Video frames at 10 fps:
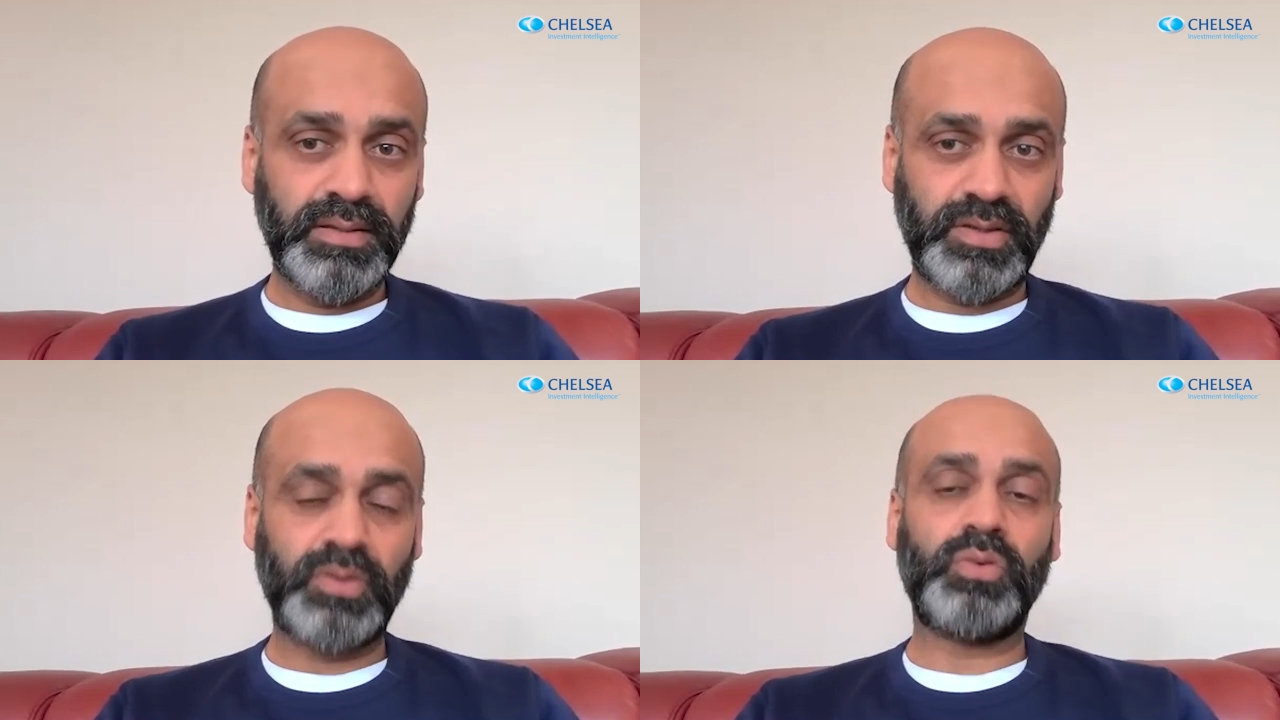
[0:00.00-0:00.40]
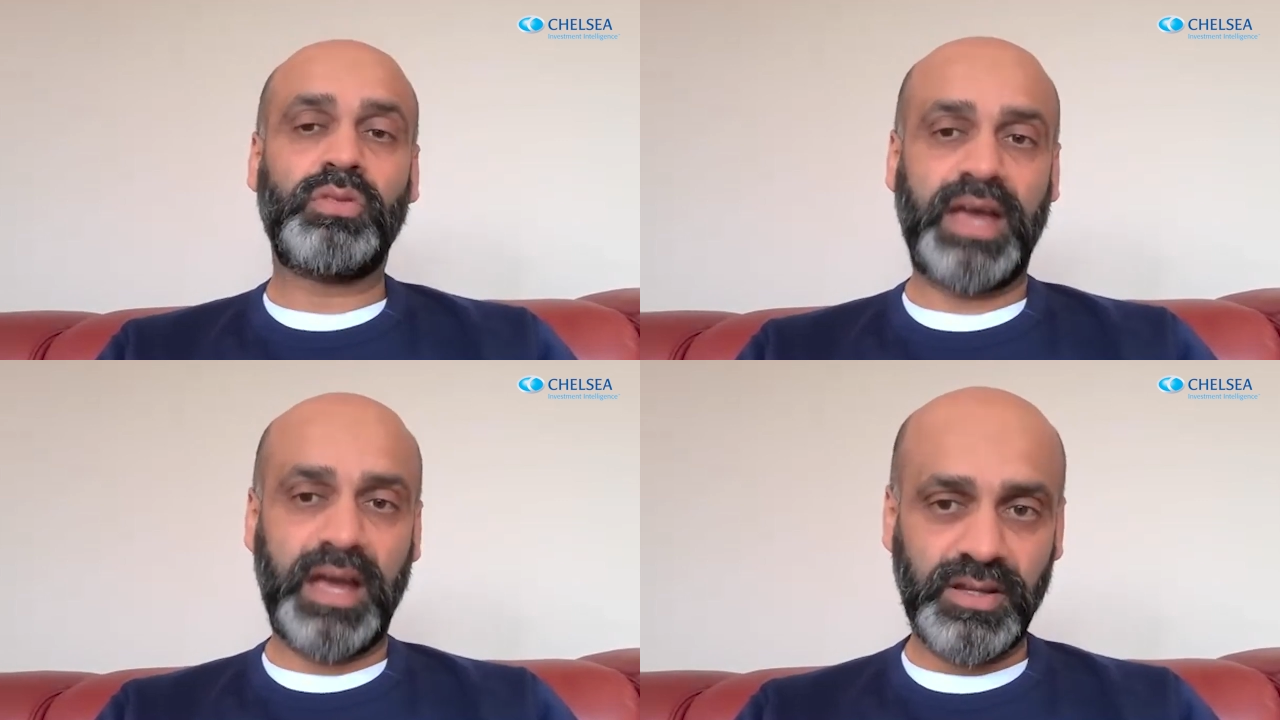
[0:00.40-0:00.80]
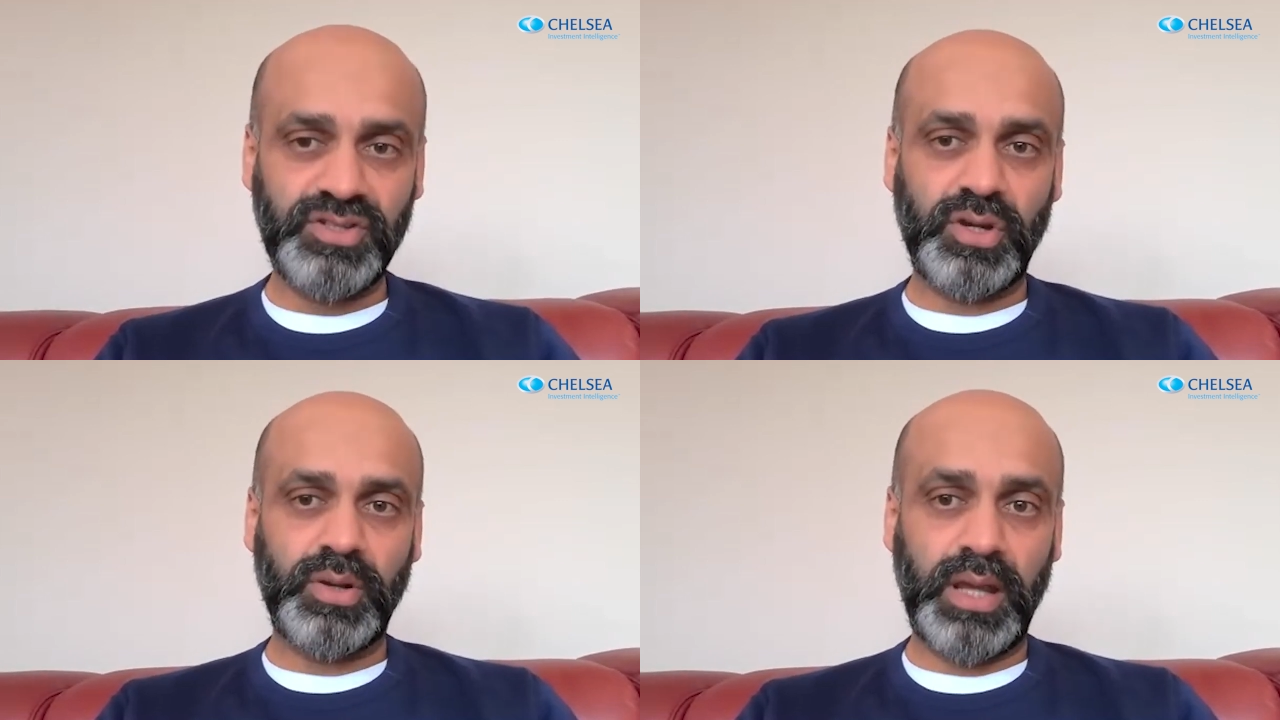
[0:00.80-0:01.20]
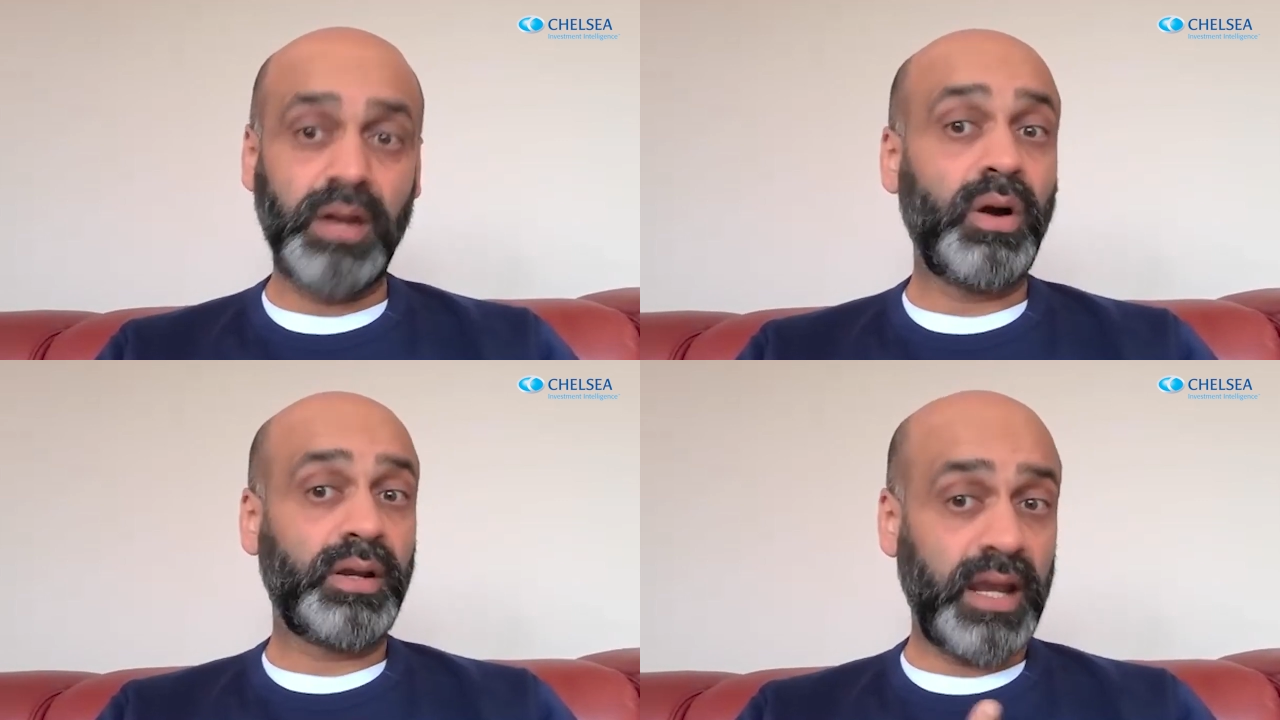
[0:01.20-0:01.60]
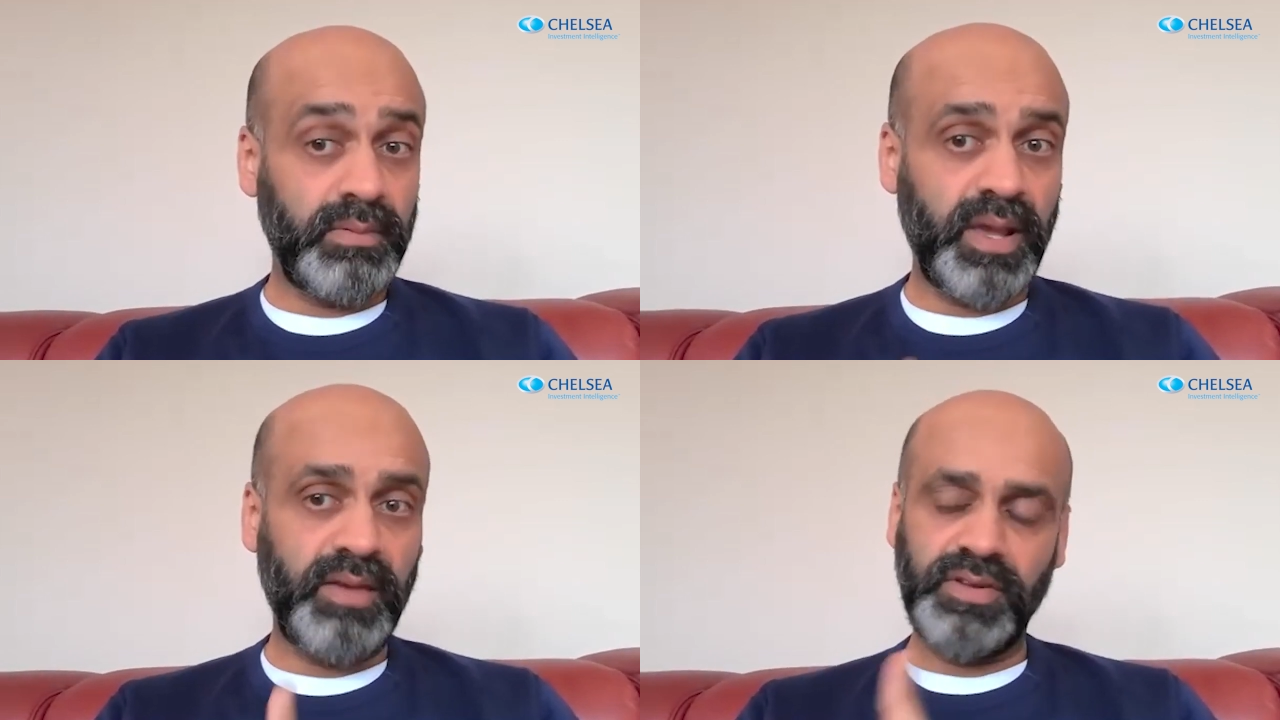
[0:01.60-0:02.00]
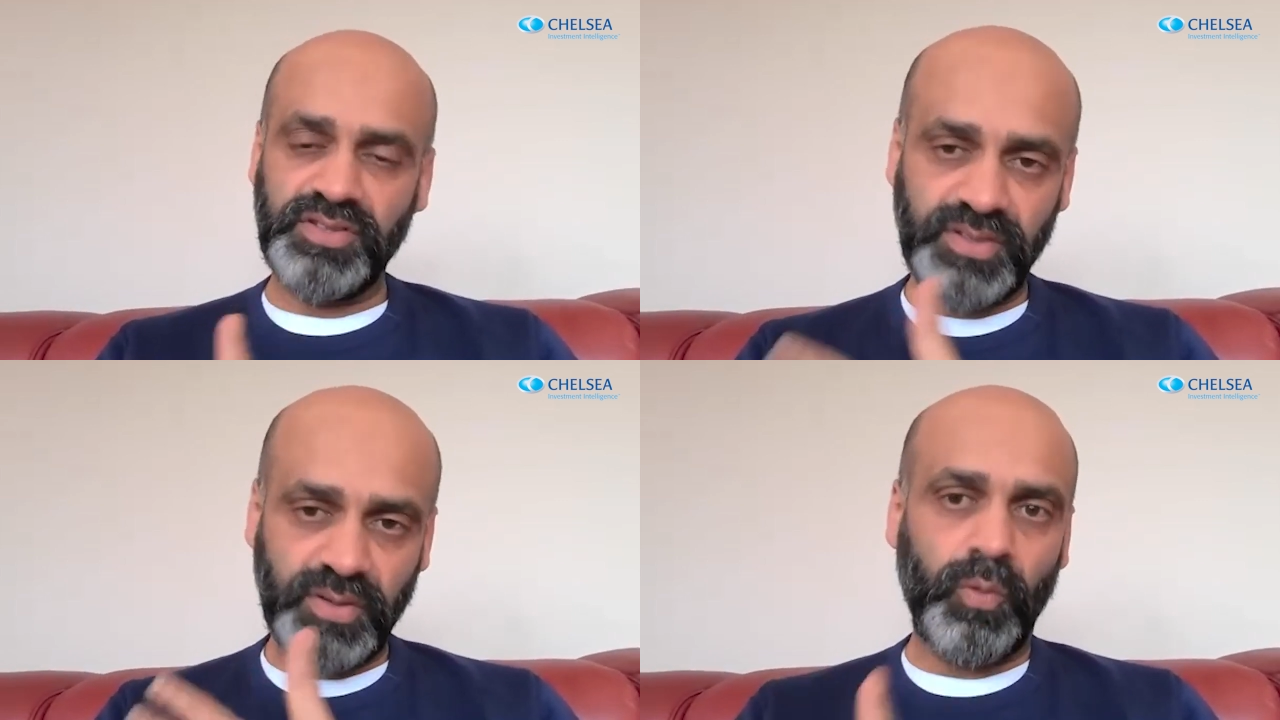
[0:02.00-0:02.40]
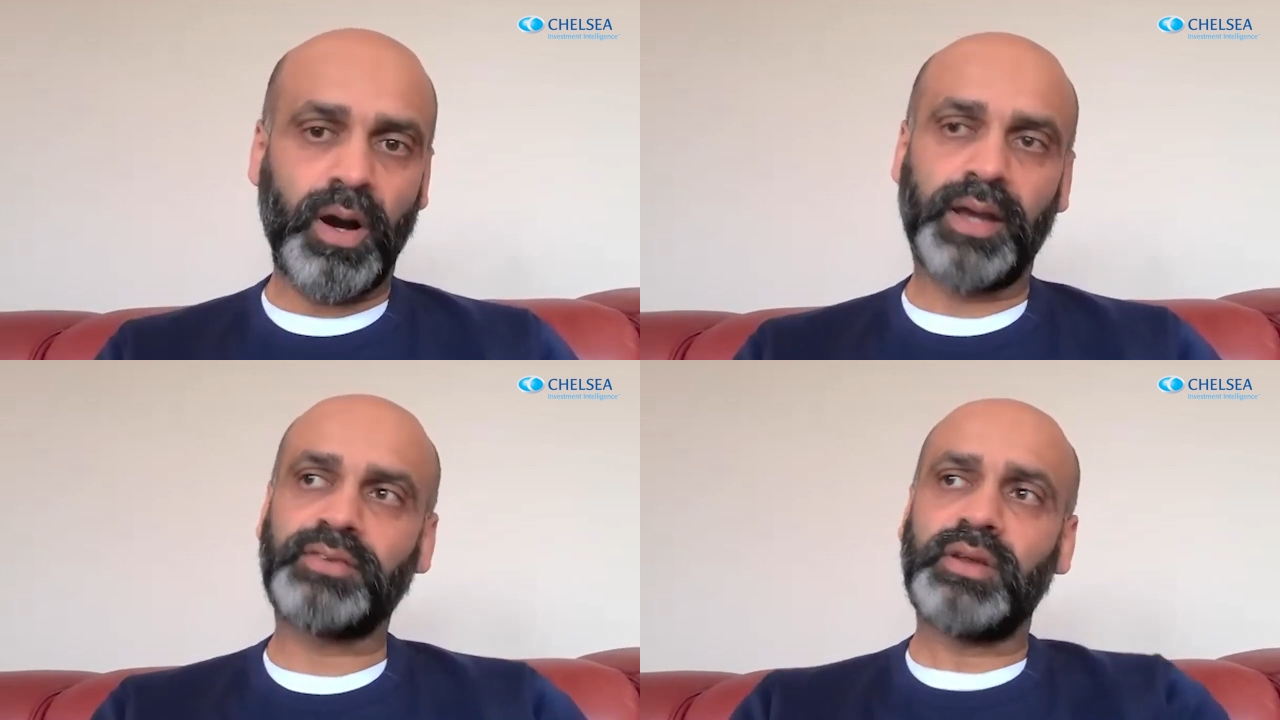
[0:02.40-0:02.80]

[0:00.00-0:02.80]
so that is showing and again evidence of why.